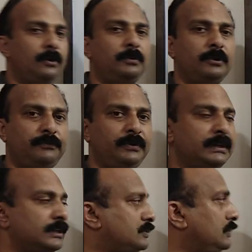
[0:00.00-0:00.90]
all of you
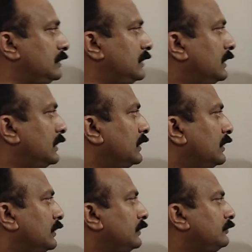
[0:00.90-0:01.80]
understood.
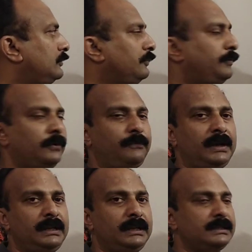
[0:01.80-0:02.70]
So for
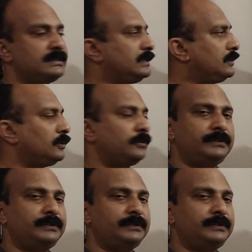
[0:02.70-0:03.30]
finding the 0 of the